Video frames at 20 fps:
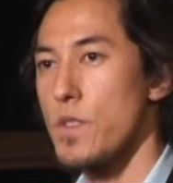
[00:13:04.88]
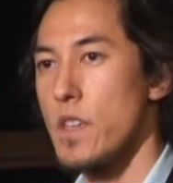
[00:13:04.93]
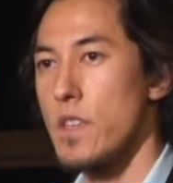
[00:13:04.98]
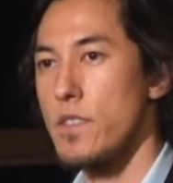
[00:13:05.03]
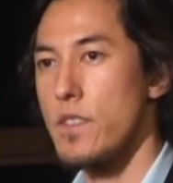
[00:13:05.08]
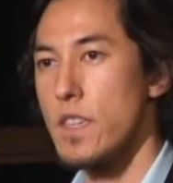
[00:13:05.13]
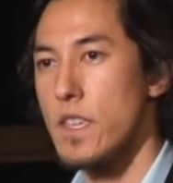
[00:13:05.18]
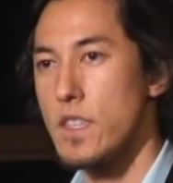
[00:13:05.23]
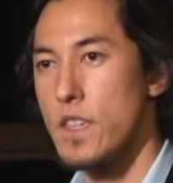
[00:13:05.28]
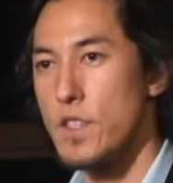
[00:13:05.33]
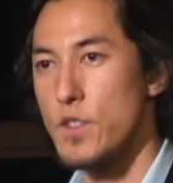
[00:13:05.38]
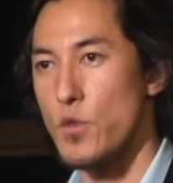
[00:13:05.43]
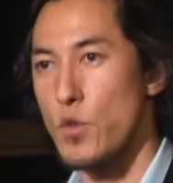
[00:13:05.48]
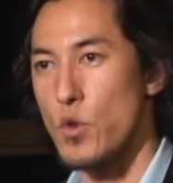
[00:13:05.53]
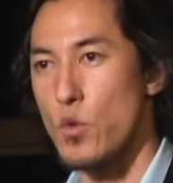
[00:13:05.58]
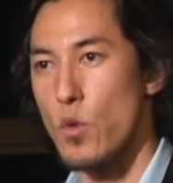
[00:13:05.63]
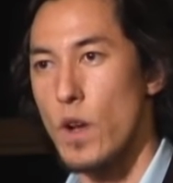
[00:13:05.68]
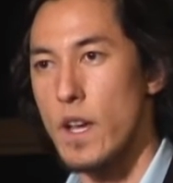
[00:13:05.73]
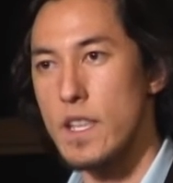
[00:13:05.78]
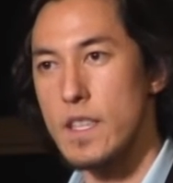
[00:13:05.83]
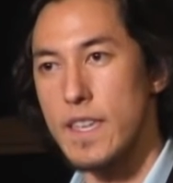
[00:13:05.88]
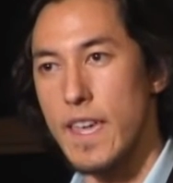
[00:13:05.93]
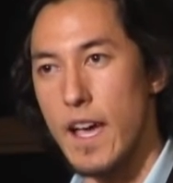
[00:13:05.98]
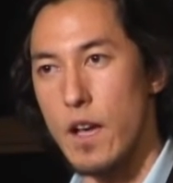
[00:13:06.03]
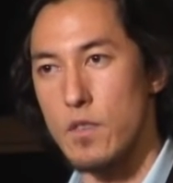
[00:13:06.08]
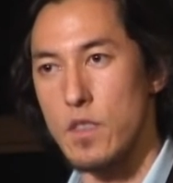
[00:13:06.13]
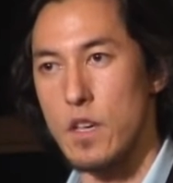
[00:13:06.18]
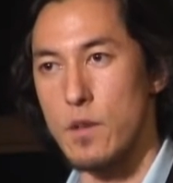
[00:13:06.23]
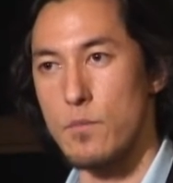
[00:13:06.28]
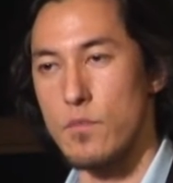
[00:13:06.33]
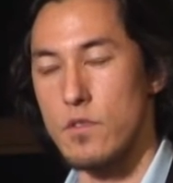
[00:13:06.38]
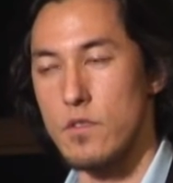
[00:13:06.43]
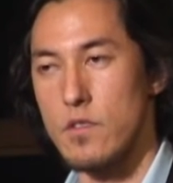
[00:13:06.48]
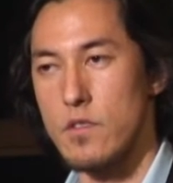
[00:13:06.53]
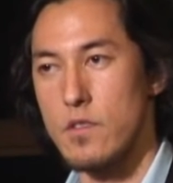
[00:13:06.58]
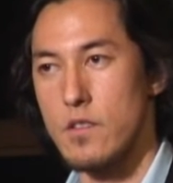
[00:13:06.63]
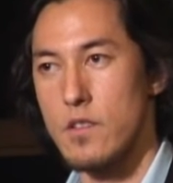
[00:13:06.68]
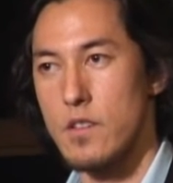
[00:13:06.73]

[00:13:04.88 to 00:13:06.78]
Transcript: the Athenians were greatly outnumbered.